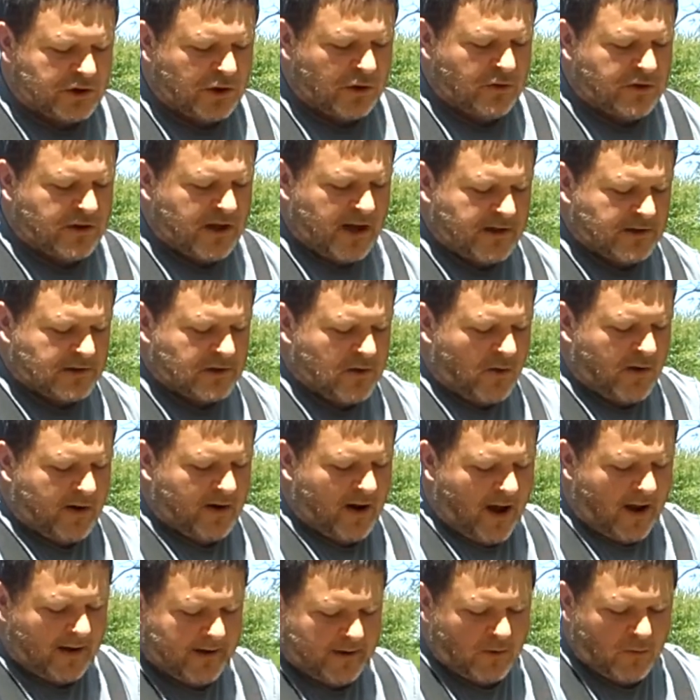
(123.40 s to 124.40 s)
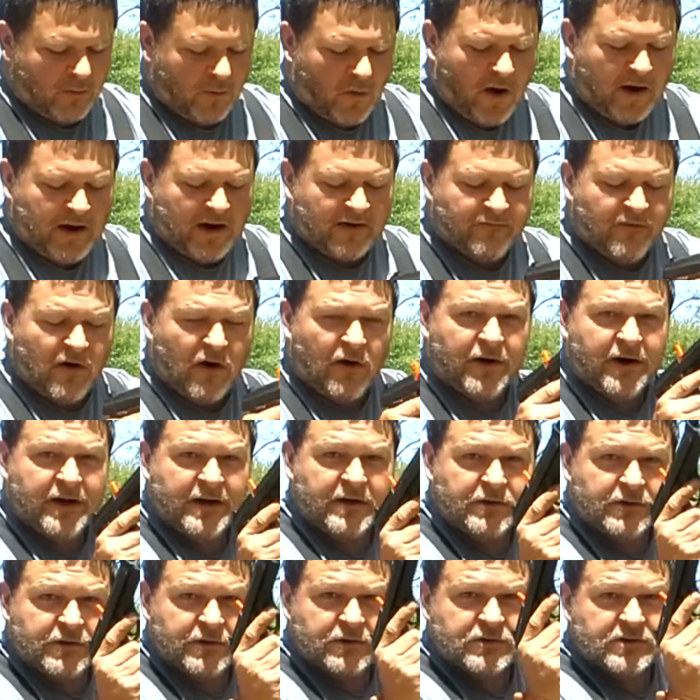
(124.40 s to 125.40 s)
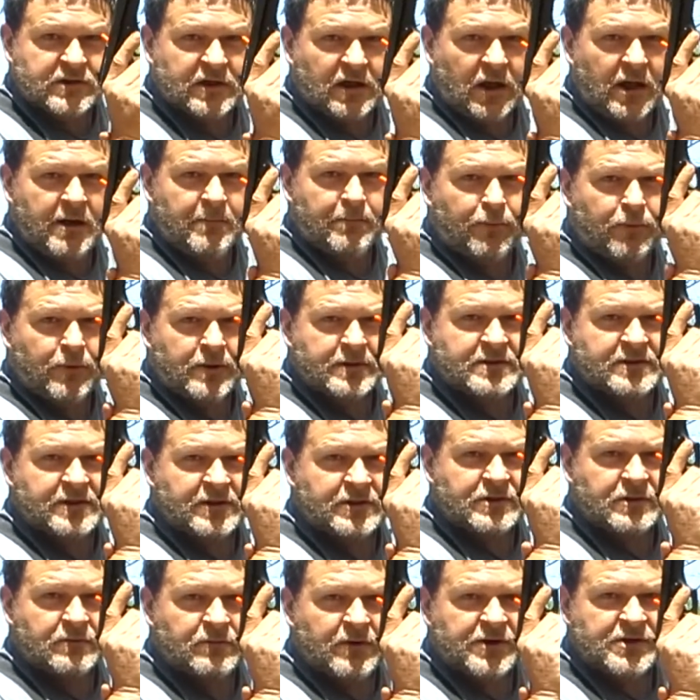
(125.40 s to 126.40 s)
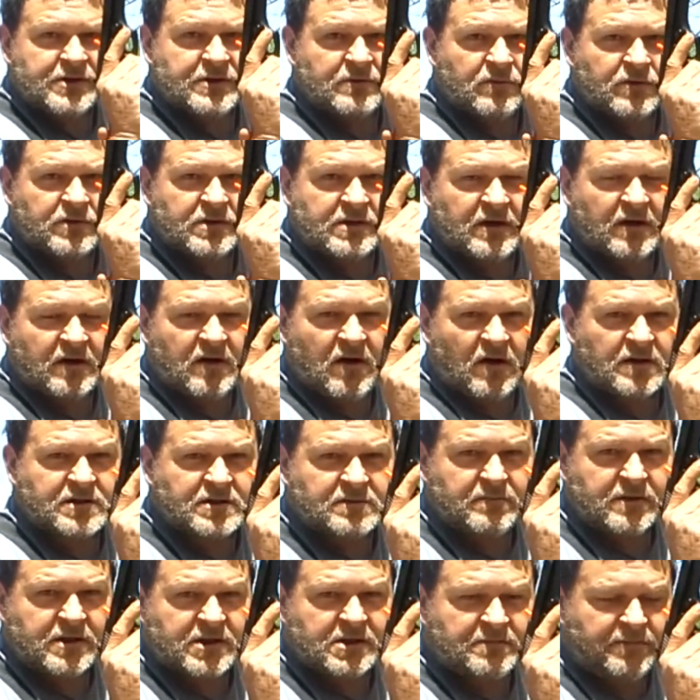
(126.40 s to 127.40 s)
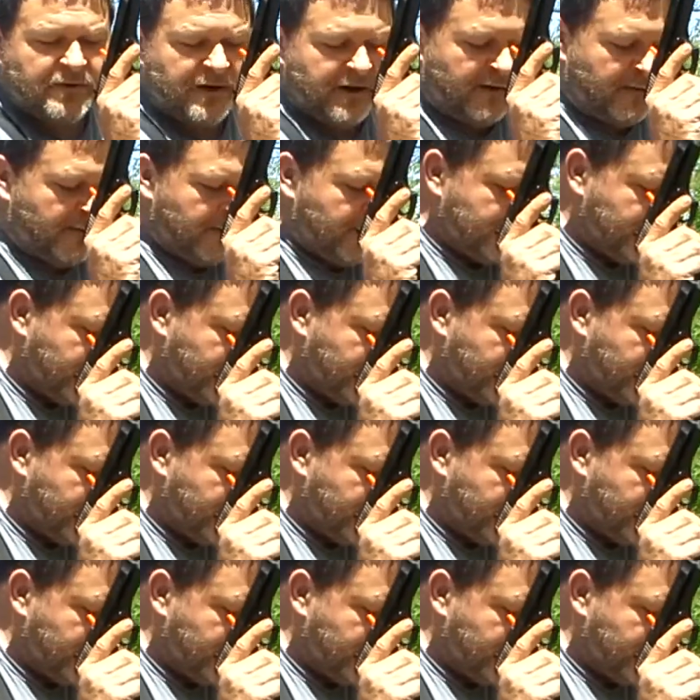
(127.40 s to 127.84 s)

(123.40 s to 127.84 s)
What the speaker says: two things going on here. One, I've already induced a limp wrist situation, which can cause a misspeed.